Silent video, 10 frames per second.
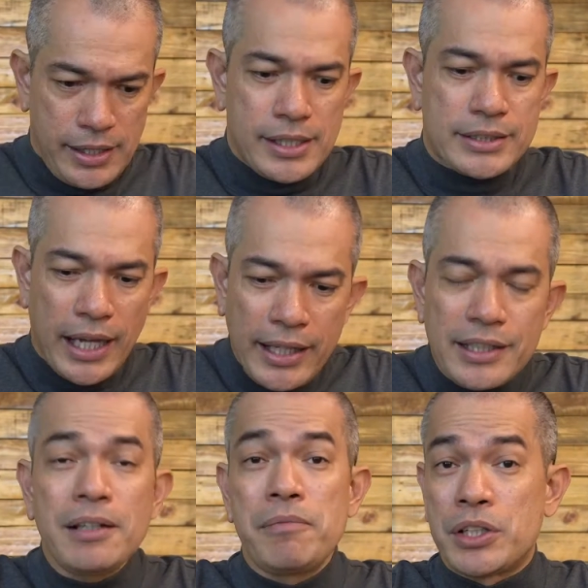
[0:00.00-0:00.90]
The
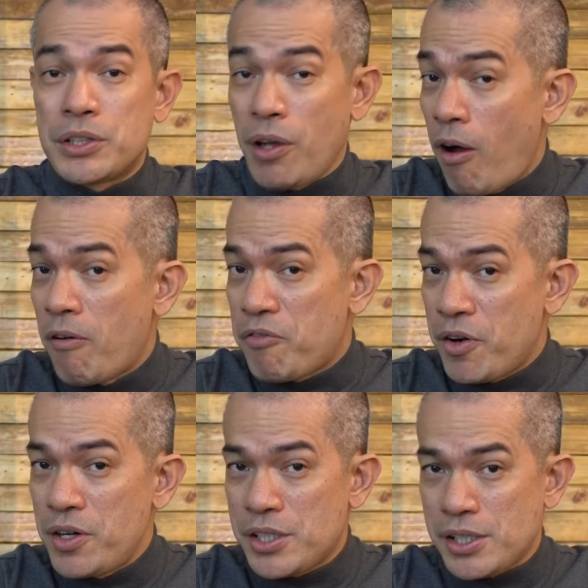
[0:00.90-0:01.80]
title of the song
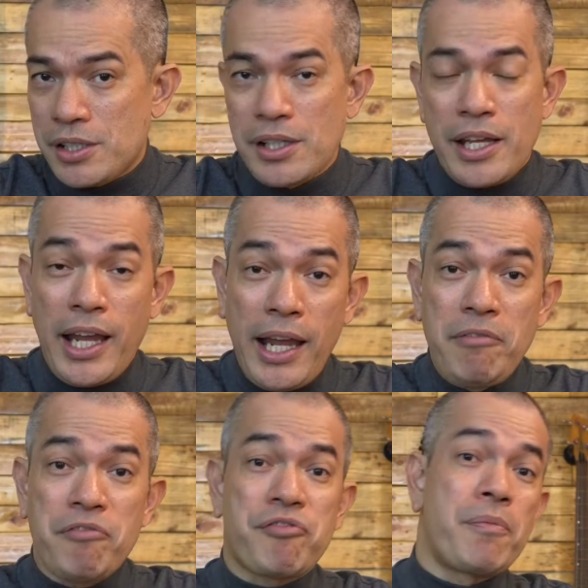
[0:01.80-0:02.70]
first
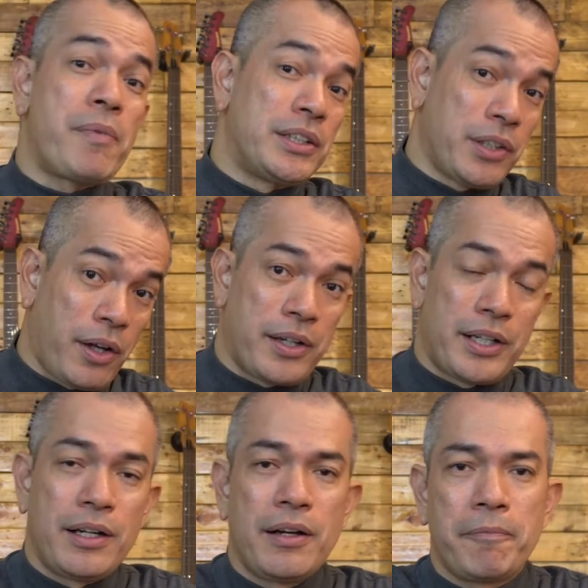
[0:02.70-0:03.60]
came from my
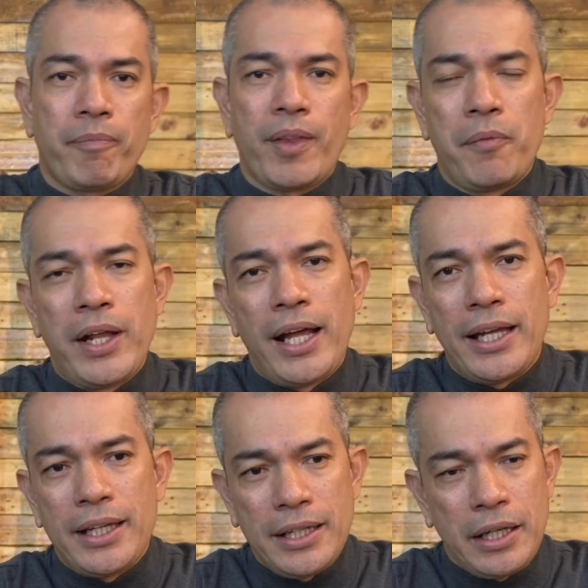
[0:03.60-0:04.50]
daughter.
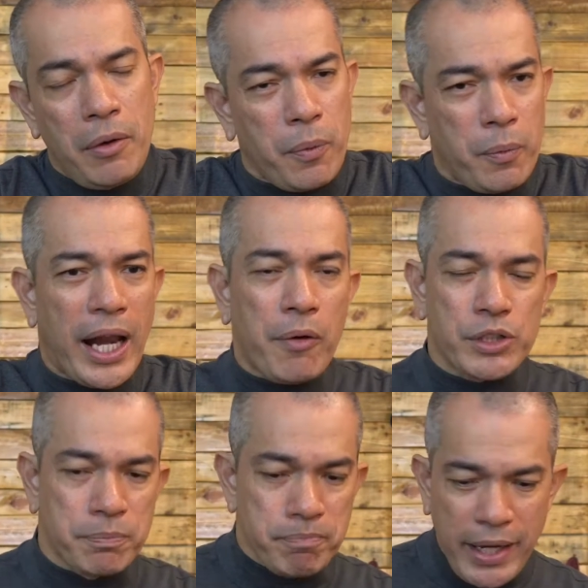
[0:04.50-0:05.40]
When I
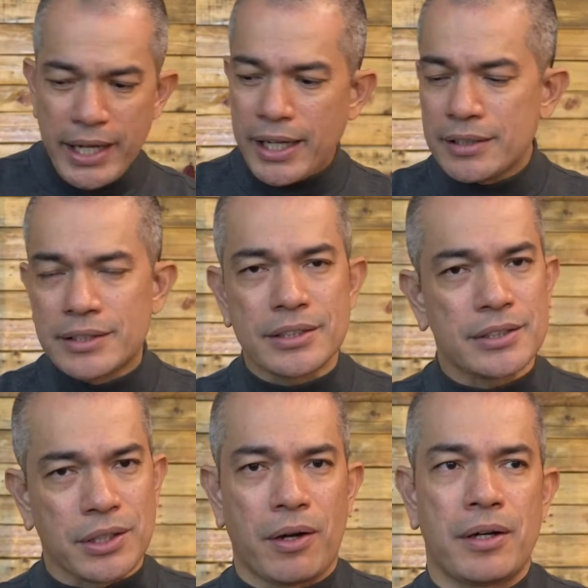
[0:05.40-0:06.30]
was making this
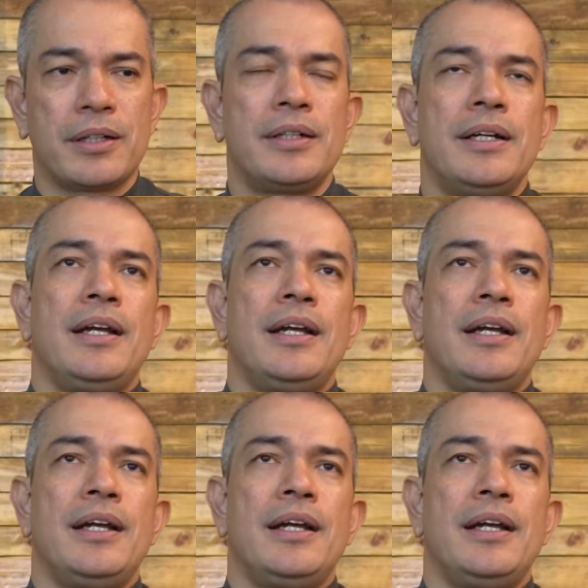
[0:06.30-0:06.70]
song,